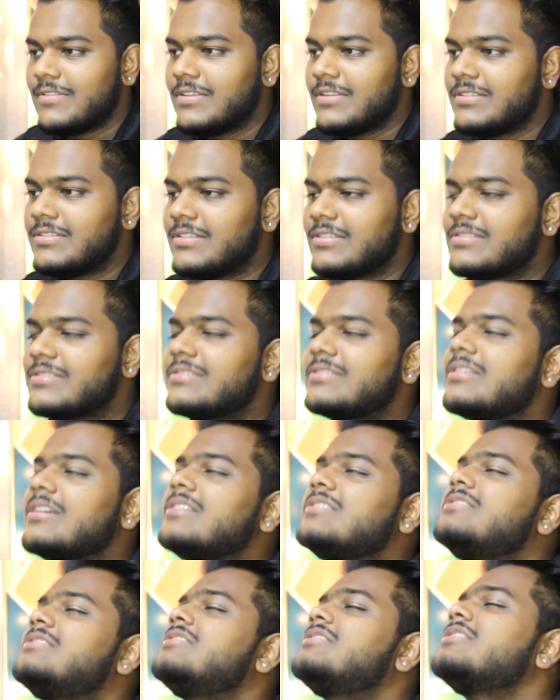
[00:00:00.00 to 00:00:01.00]
This is
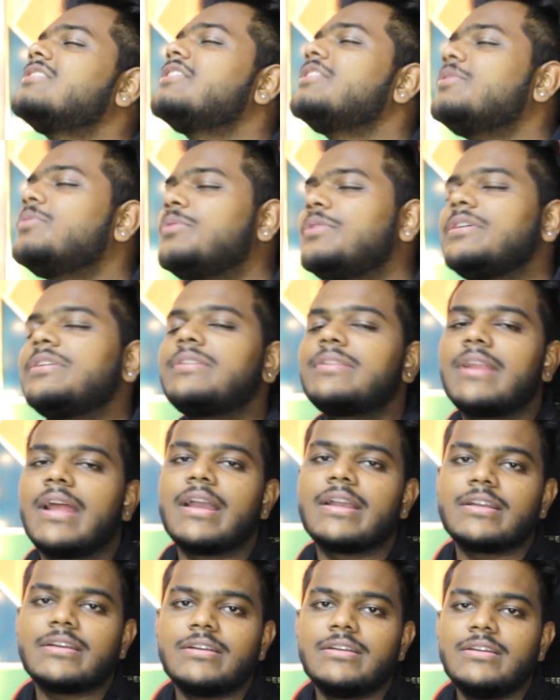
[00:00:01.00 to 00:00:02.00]
such a unique
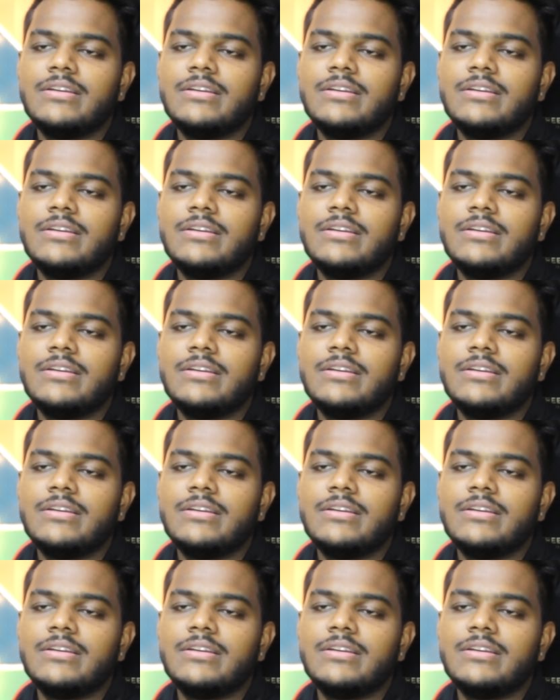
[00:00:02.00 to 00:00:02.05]
track.